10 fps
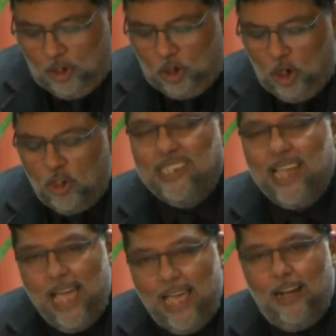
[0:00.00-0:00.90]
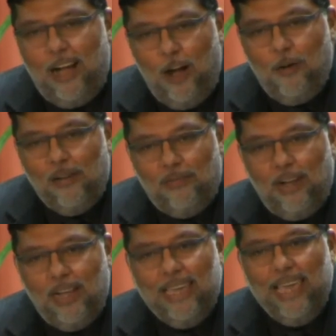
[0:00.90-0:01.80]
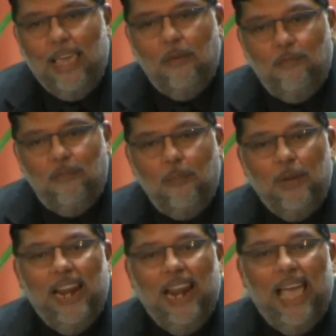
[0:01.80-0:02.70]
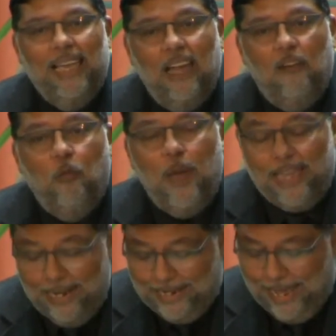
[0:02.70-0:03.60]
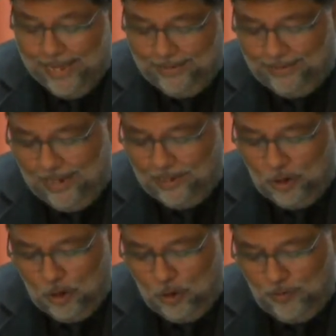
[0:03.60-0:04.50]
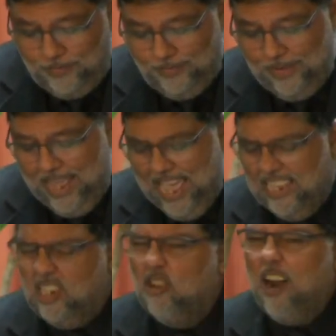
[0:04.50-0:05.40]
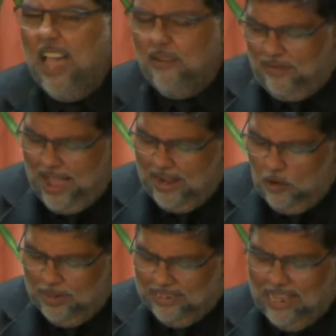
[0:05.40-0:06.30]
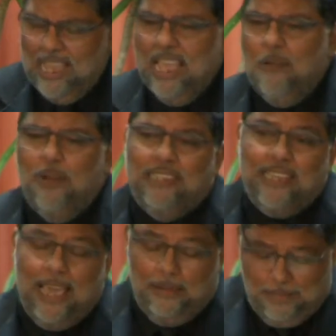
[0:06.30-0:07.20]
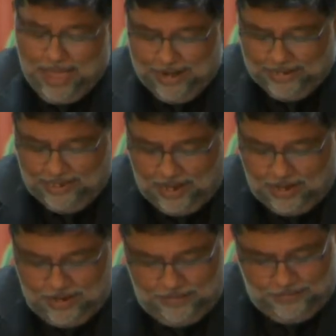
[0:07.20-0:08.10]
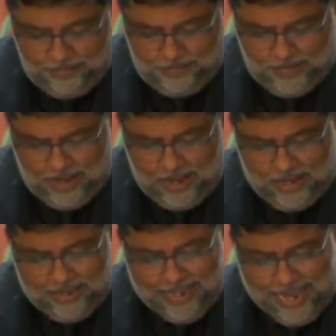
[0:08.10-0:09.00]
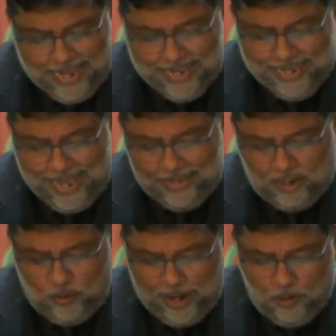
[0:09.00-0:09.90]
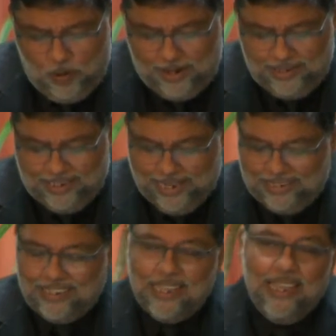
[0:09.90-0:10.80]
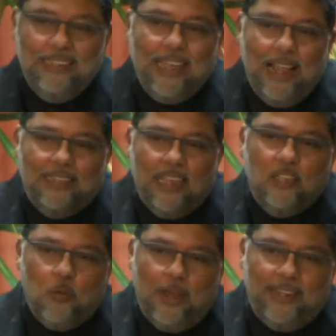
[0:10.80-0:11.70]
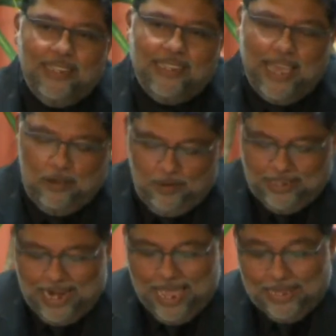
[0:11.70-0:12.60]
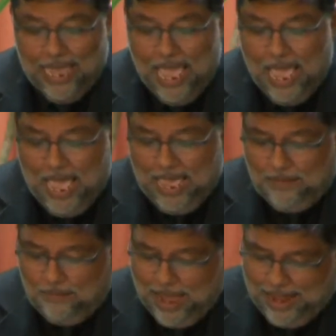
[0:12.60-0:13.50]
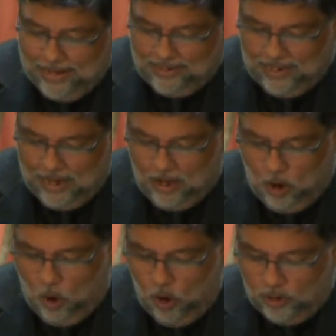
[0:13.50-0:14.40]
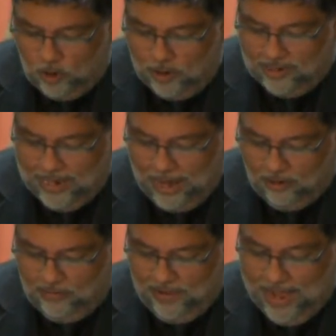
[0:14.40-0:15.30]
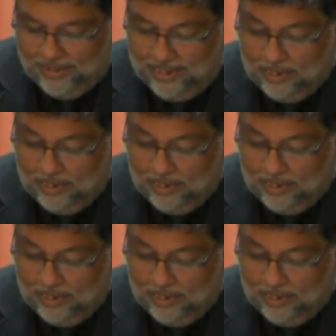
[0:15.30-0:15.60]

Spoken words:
Josiah, however, came from a line of wicked kings, as you know. His grandfather was King Manasseh. 2 Kings 21:6 tells us what this king was like. Manasseh also sacrificed